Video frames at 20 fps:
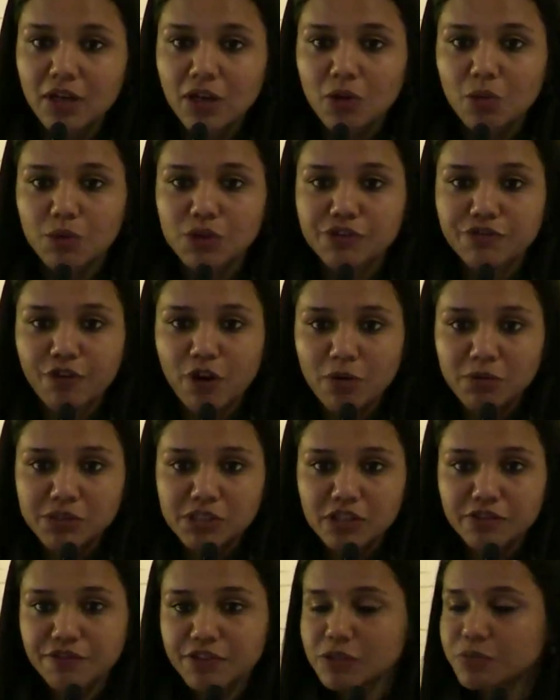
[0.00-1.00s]
which forms
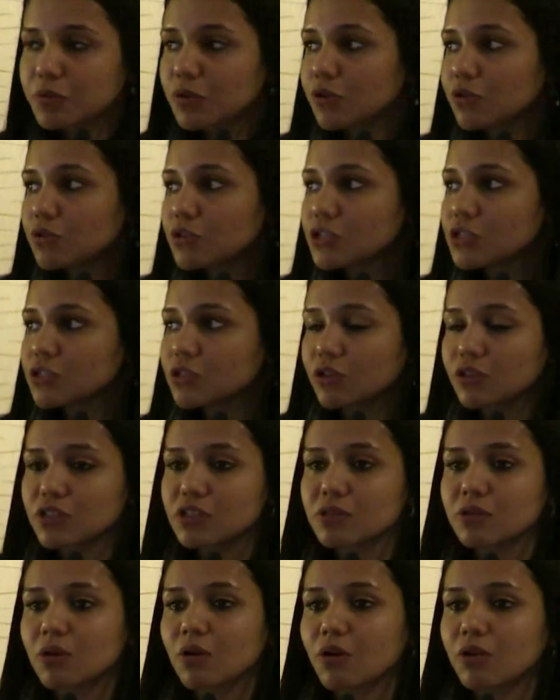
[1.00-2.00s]
surface protrusions
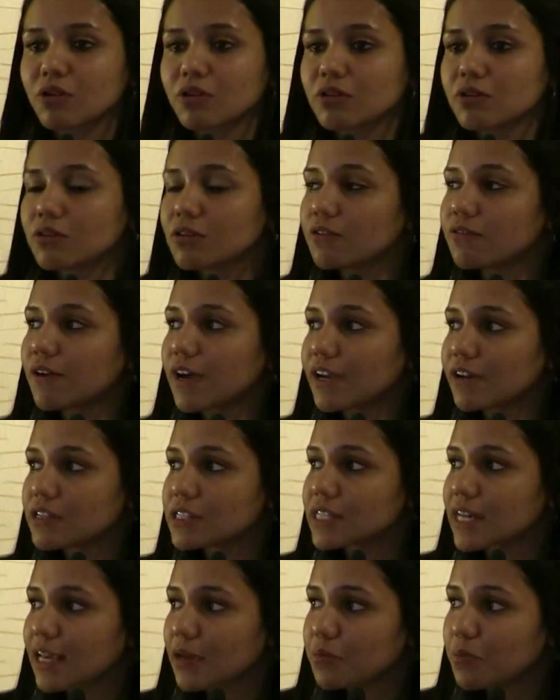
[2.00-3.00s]
on the
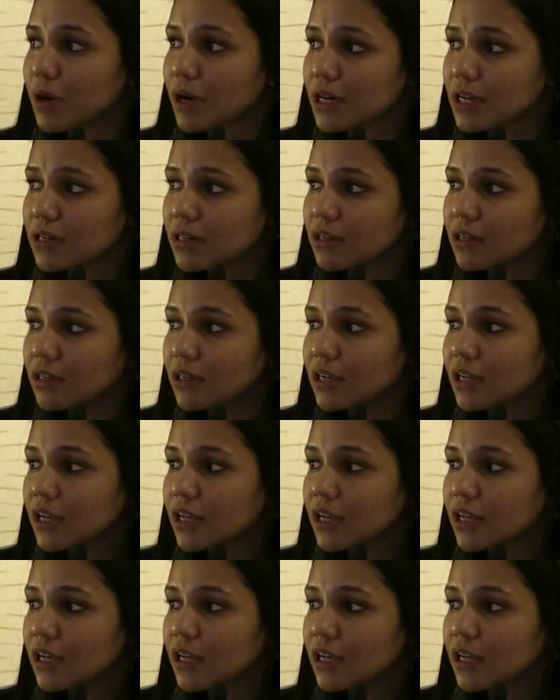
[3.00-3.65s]
virus-like particle.